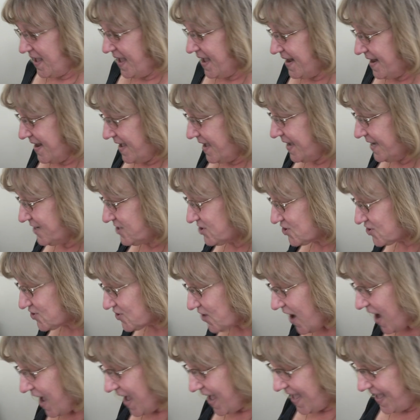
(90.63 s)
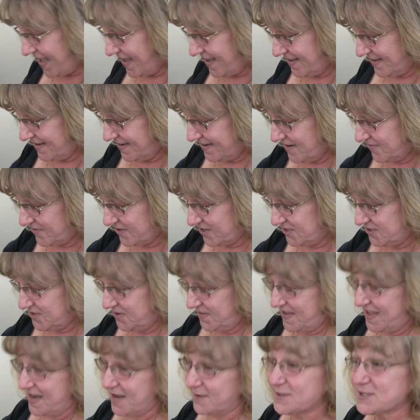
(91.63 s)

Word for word: and I try never to do that.